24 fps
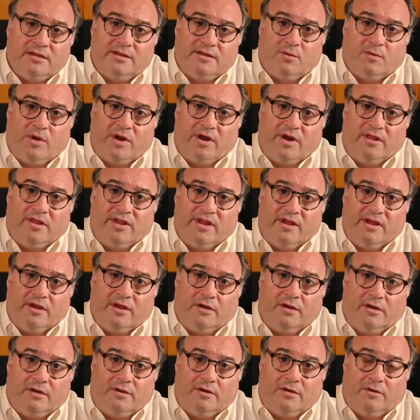they're one of the
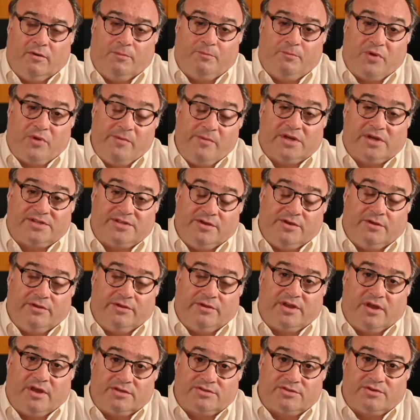uh, uh pretty much the
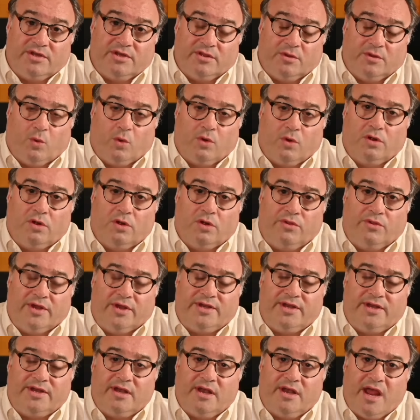only country in the world
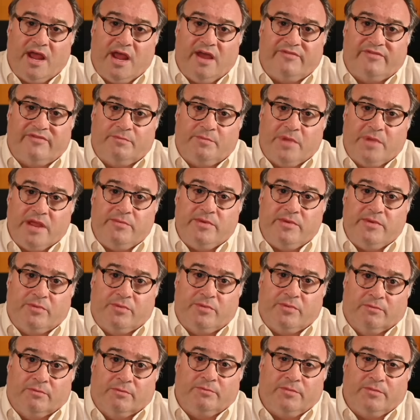that didn't have a baby
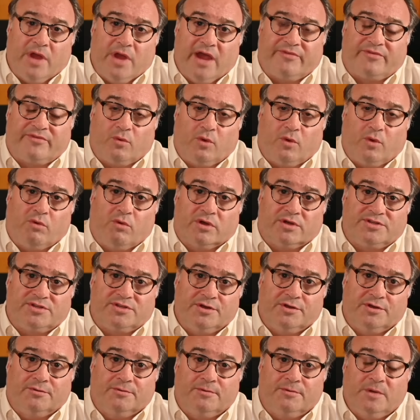boom after World War
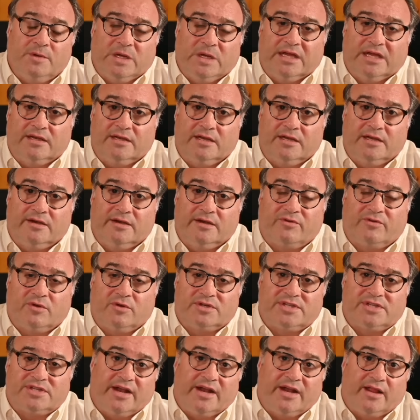II, and and of
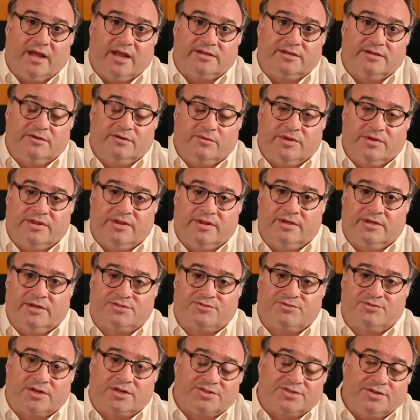course had a lot to do with the
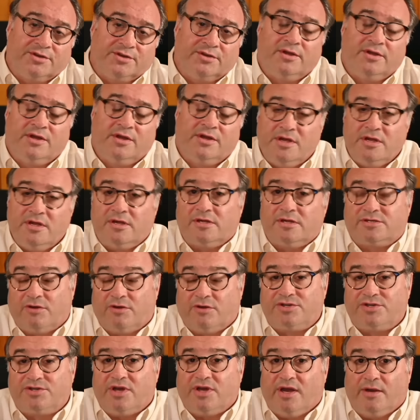destruction
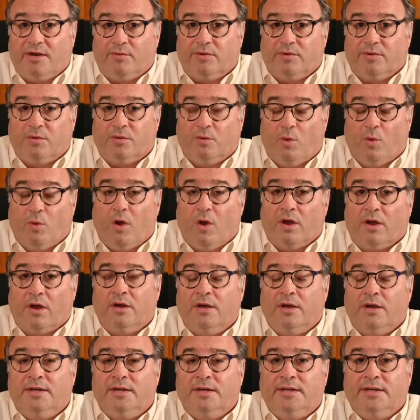associated with the war.